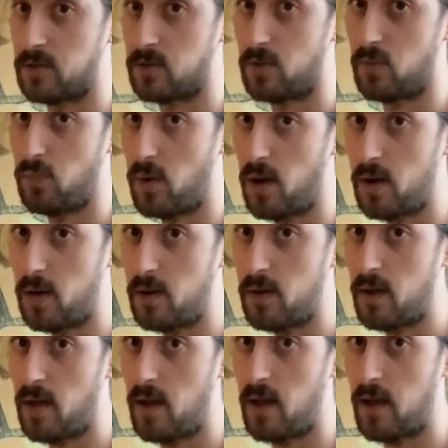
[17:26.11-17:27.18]
So 1
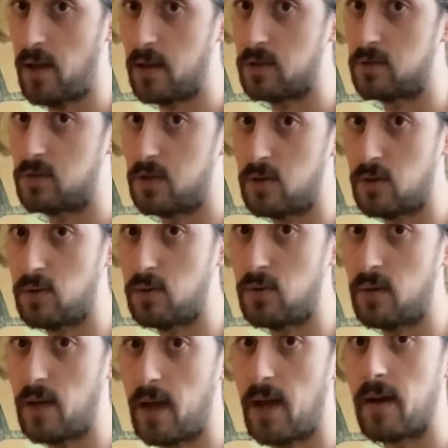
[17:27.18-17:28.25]
and
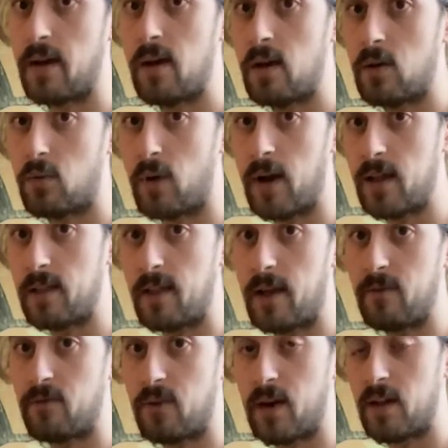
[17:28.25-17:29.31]
2 and right,
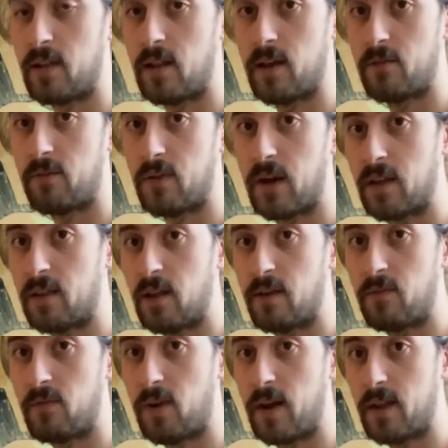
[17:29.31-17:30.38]
left, right, left, right,
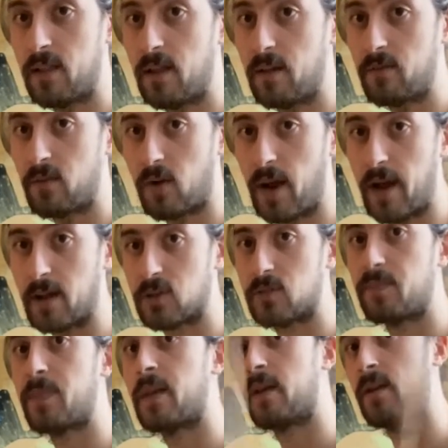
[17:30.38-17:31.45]
left, right, left, crash.
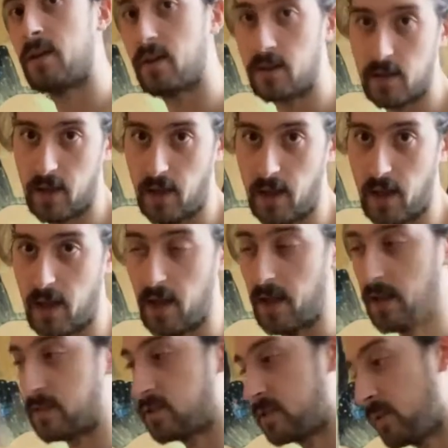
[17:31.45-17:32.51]

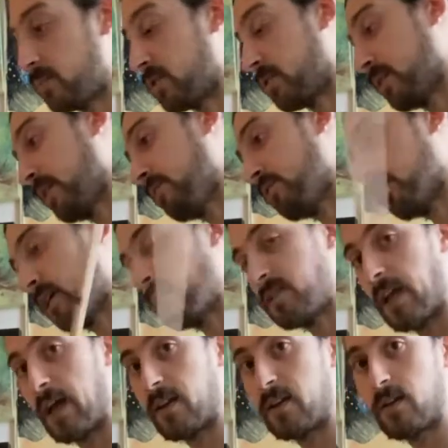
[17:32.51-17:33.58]
And similarly, if you're
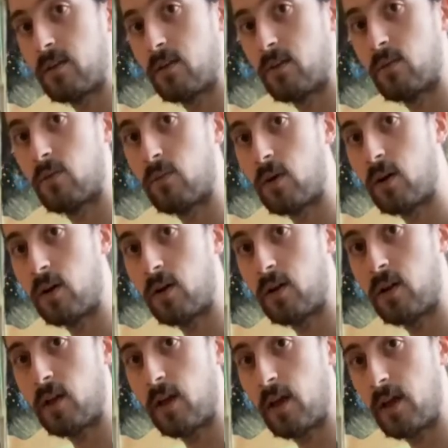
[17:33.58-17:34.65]
left-handed,
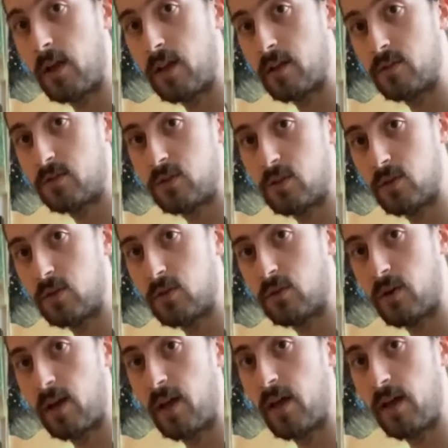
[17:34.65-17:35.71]
1 and
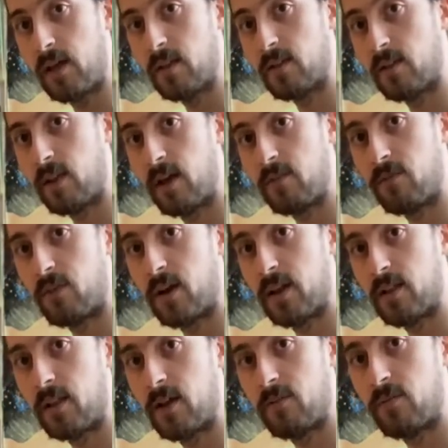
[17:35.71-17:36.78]
2 and left,
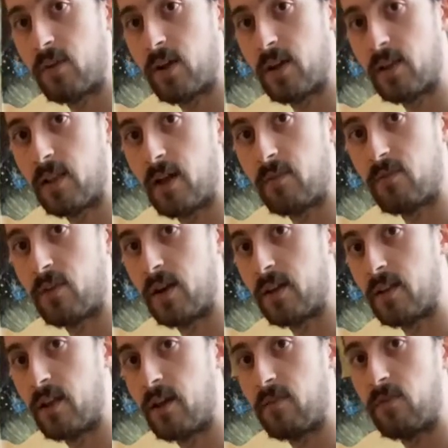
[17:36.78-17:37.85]
right, left, right, left, right,
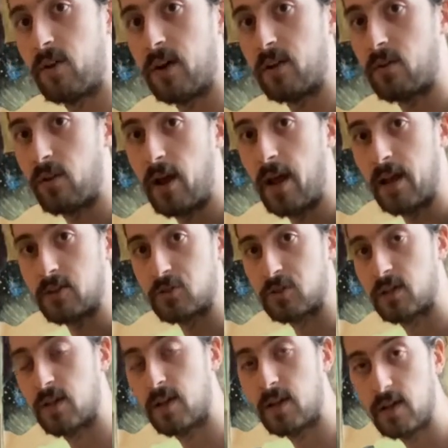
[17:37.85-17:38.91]
left, right, crash.
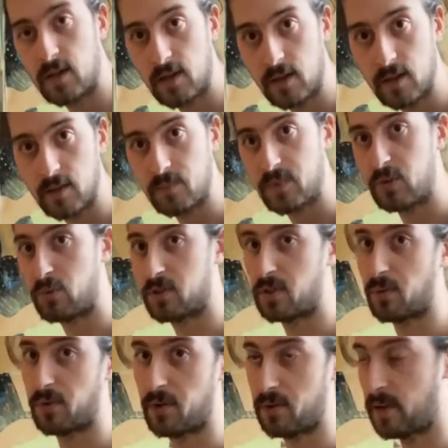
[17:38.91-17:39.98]
You want to
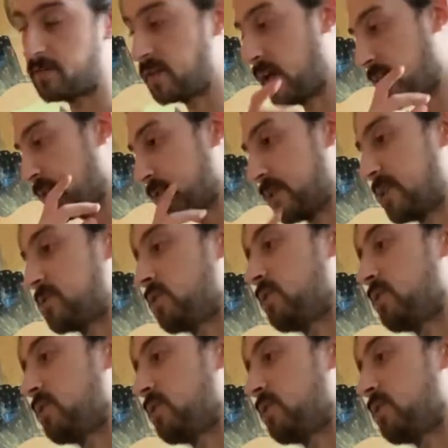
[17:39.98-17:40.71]
start with your left hand because that's your